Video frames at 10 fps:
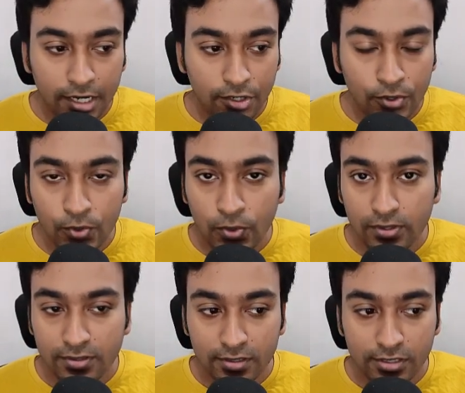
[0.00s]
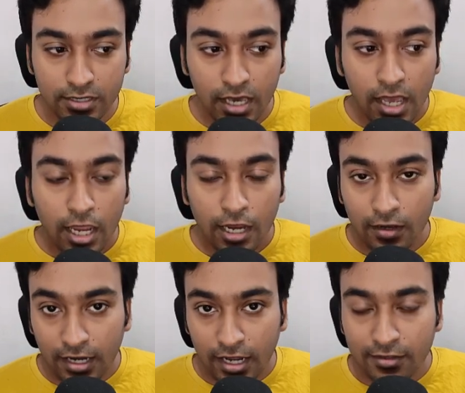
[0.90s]
to Google search in
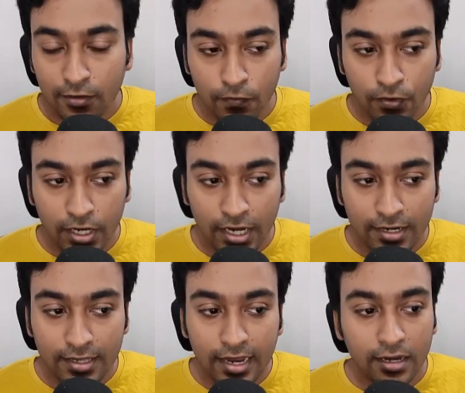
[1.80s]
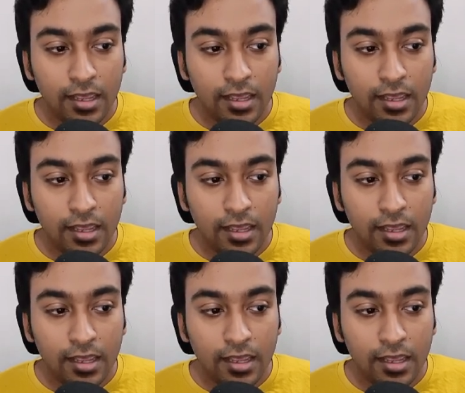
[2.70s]
case if you need that.